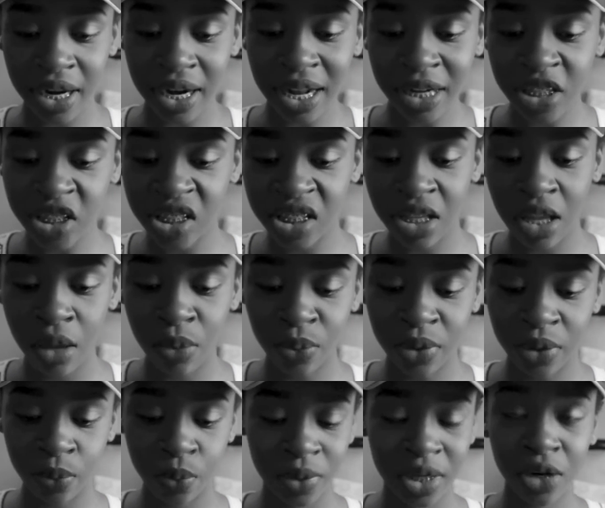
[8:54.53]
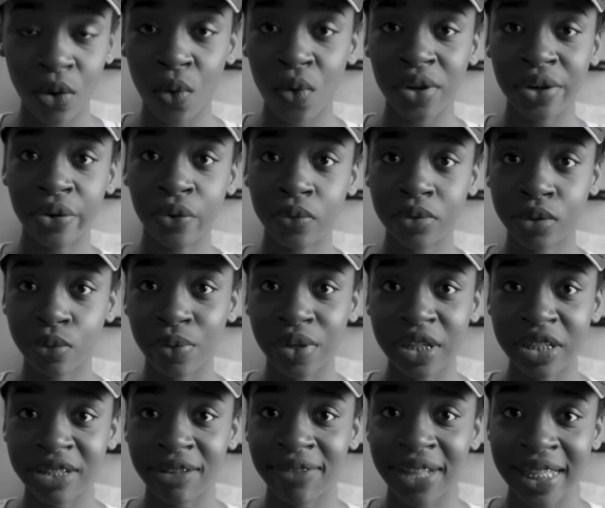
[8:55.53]
I just saw what went on Twitter,
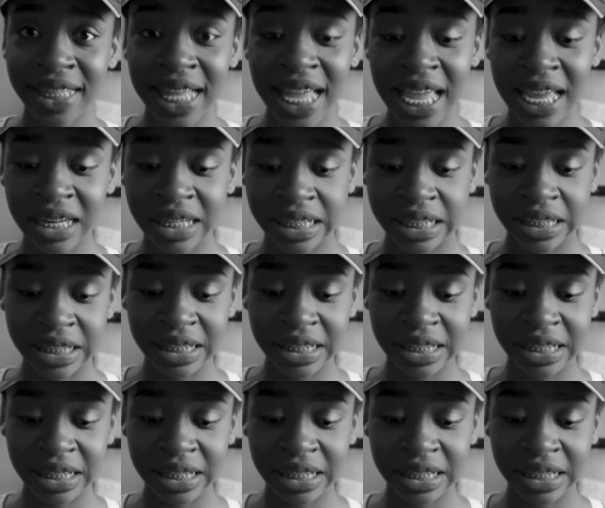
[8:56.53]
stuff like that,